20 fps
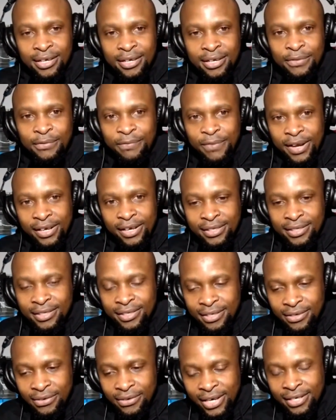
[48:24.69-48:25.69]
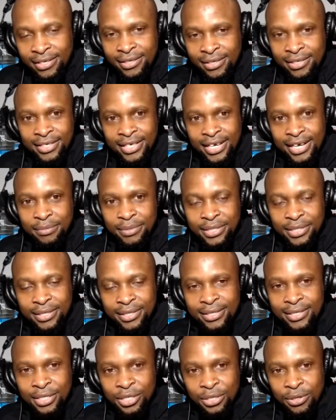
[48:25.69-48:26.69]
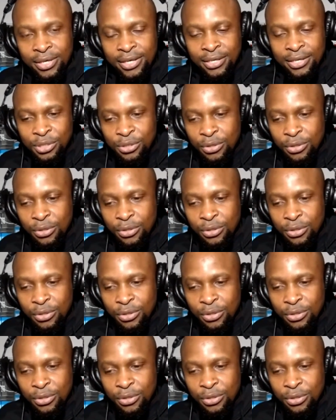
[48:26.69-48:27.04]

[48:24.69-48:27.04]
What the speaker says: Influx, right, as a time series historian.